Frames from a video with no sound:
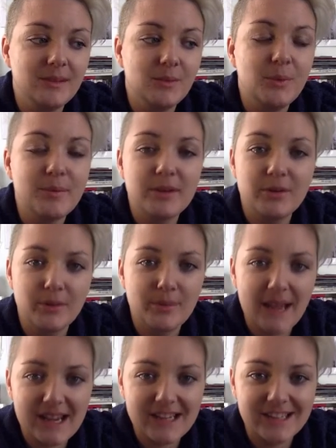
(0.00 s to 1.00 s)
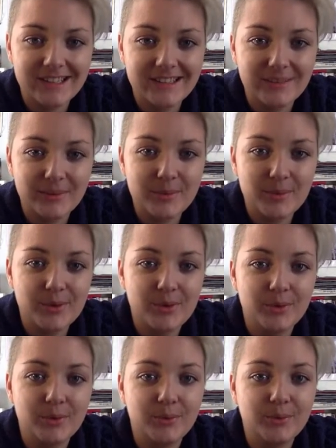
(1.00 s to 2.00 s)
women who are passionate and women
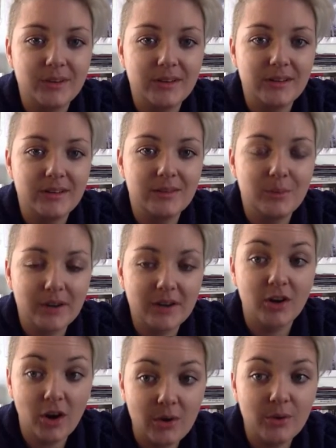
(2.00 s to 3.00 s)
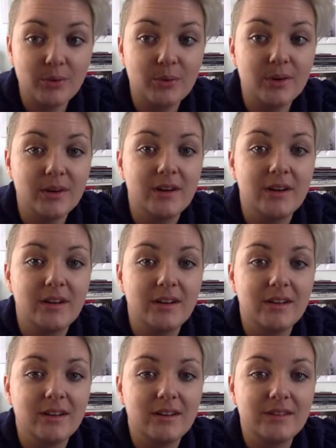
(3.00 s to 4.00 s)
who want to go
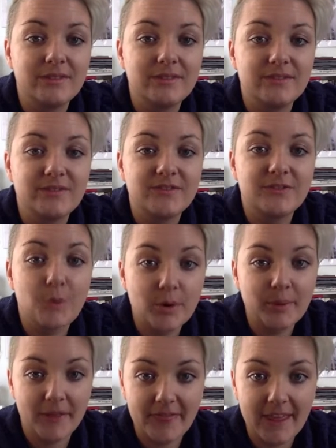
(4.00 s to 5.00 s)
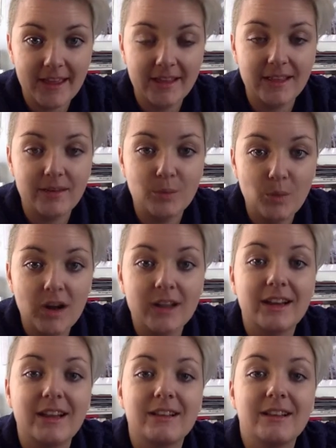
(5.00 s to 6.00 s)
for what they
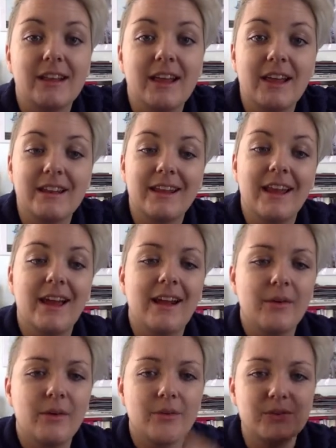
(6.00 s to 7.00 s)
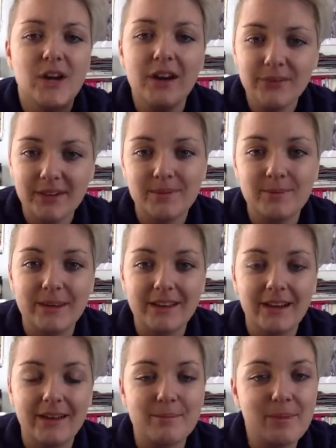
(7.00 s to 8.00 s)
want, and and how tough it can be
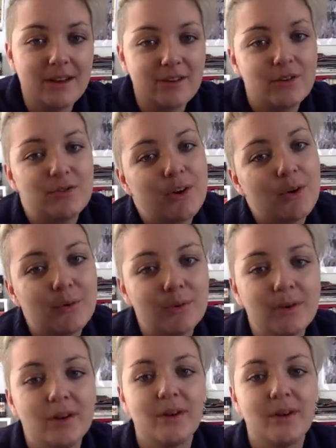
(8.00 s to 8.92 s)
on men who don't